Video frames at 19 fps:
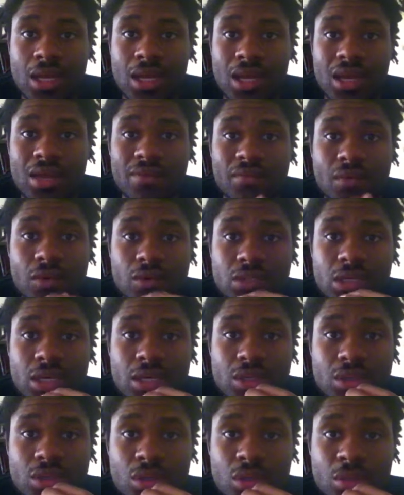Hey folks, how
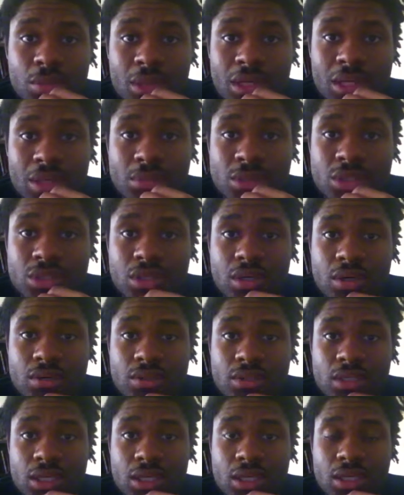you doing? My name is
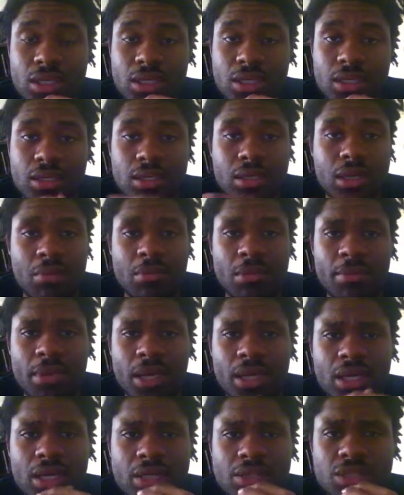Charles Young. Uh, coming
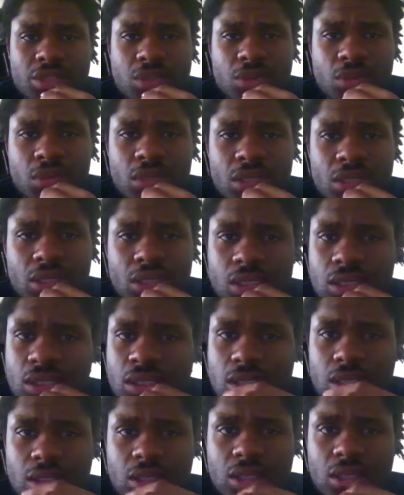back at you with a,
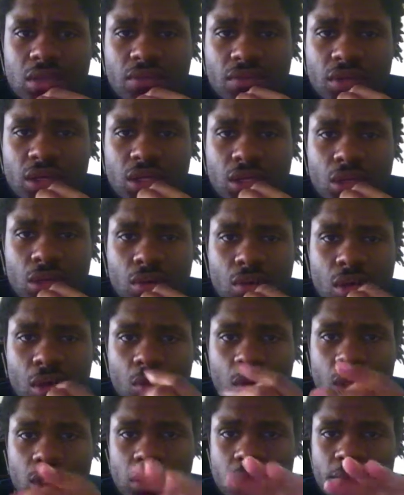another video. I
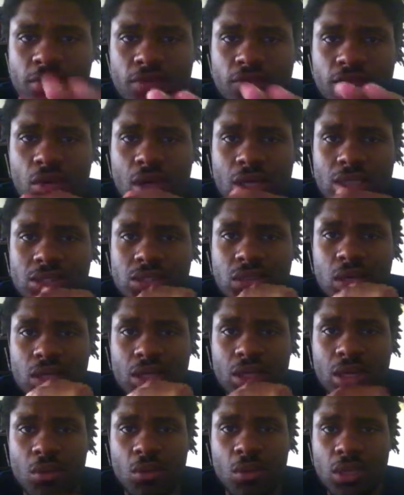wanted to, before I
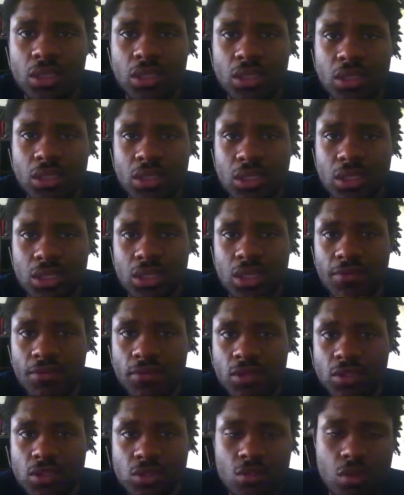started, I wanted to give
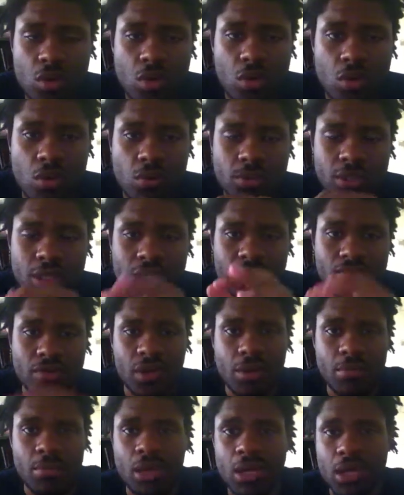you this quote that I
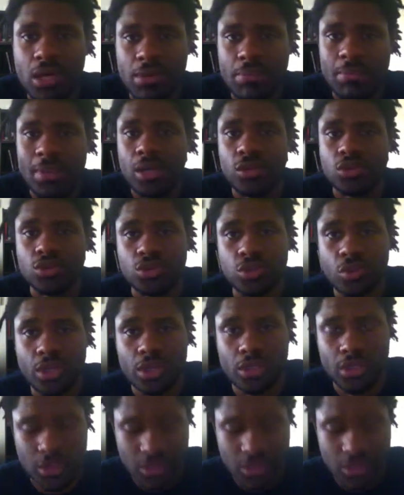found by uh, Michael Jordan.